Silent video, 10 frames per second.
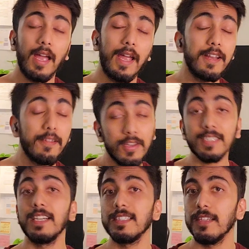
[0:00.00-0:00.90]

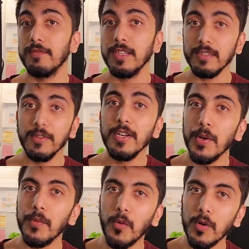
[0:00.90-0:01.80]
Anyways, guys, if this
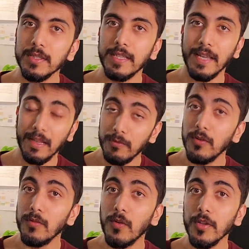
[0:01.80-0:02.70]
video was
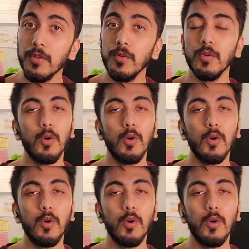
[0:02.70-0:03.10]
helpful for you,